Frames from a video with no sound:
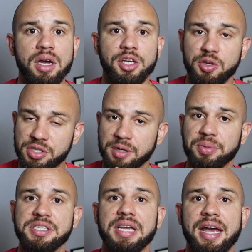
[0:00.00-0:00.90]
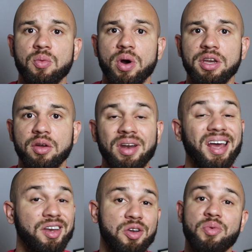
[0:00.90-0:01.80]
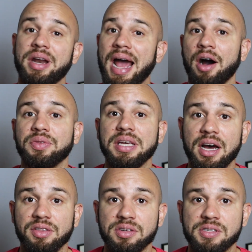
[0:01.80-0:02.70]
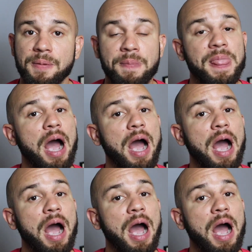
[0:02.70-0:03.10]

you simply stay in one unit and you rent out the others.